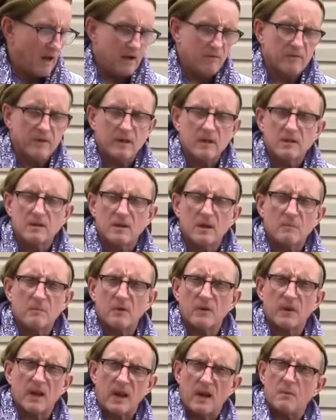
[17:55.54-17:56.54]
have a nice cup
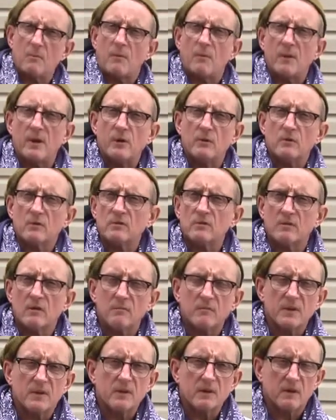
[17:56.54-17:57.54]
of chamomile or
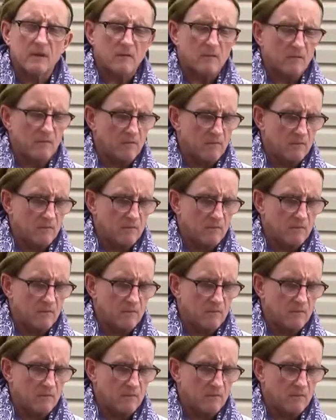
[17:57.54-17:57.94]
something, and